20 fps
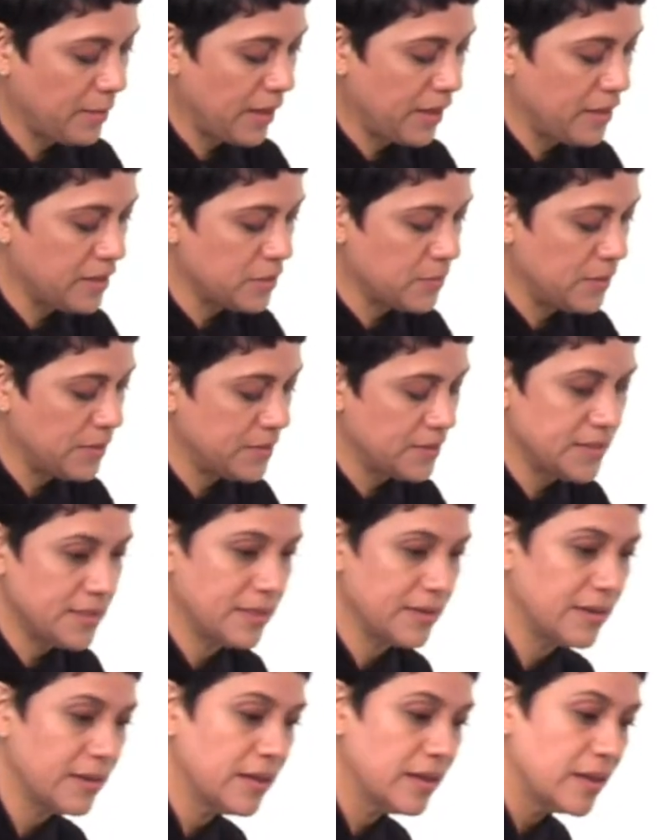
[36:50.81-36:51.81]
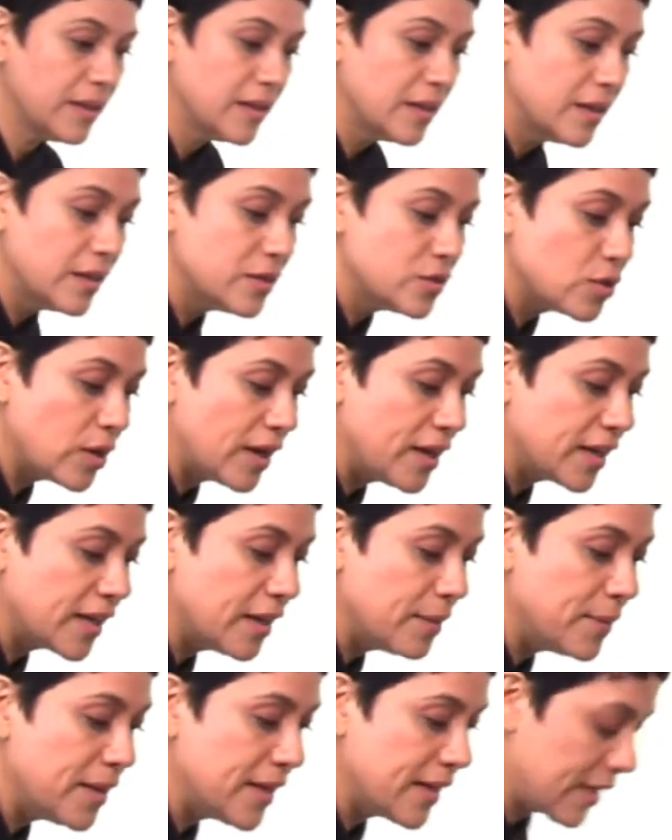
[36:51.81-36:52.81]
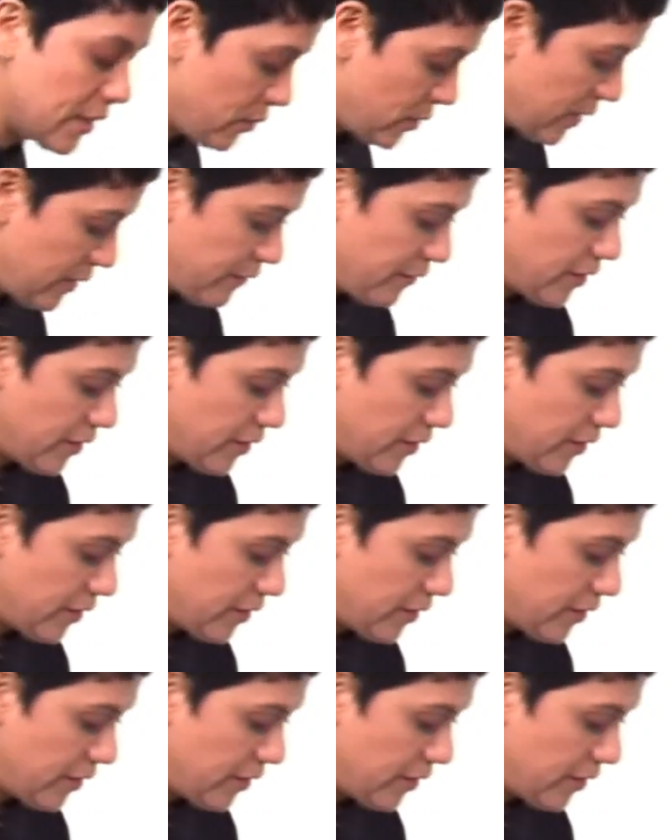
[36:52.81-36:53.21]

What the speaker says: my husband's trying to get me to get rid of